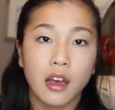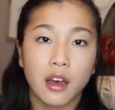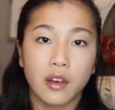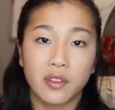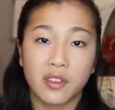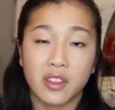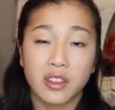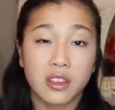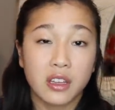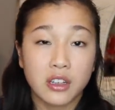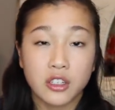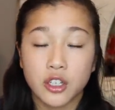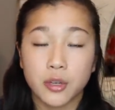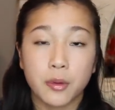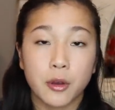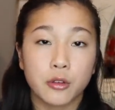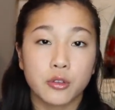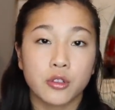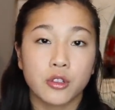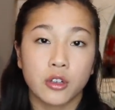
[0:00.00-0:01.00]
of the things she
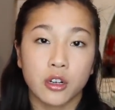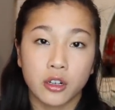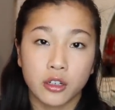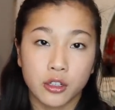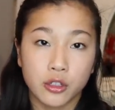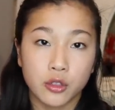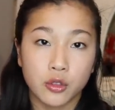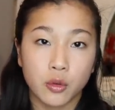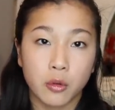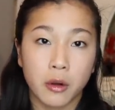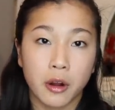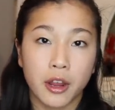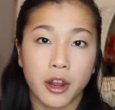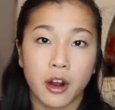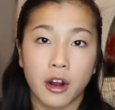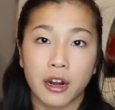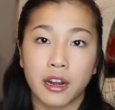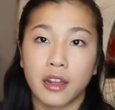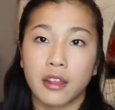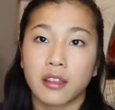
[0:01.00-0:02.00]
posted on her
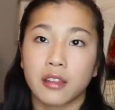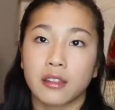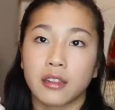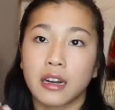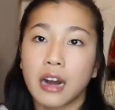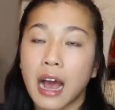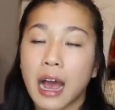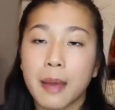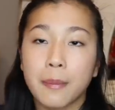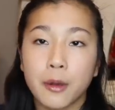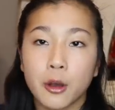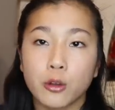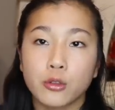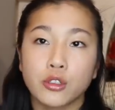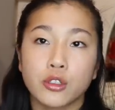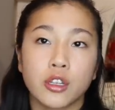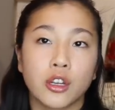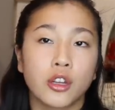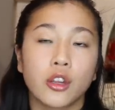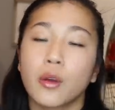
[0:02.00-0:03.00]
story or anything that I
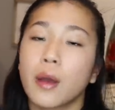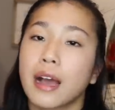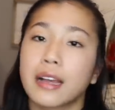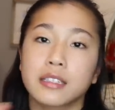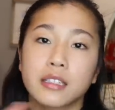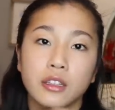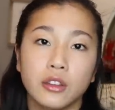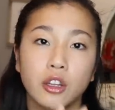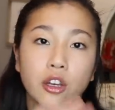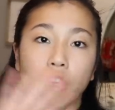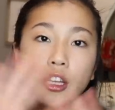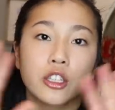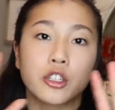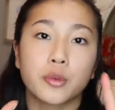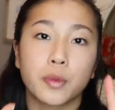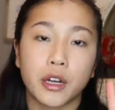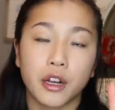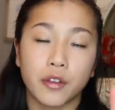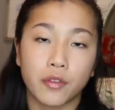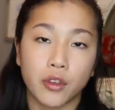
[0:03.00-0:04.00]
posted. You guys can look
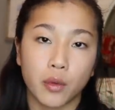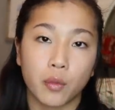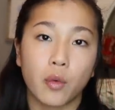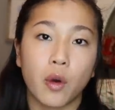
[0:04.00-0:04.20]
into it if you